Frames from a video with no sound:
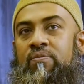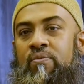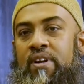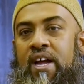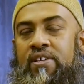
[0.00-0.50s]

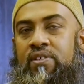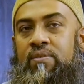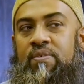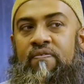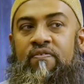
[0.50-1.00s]
one has
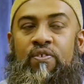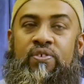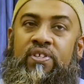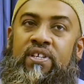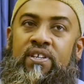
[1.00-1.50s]
to be
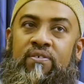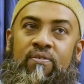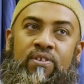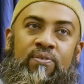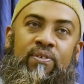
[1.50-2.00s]
versed in
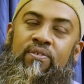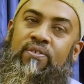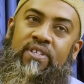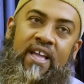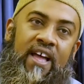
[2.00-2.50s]
order to
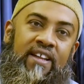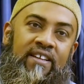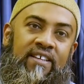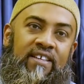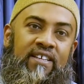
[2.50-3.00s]
understand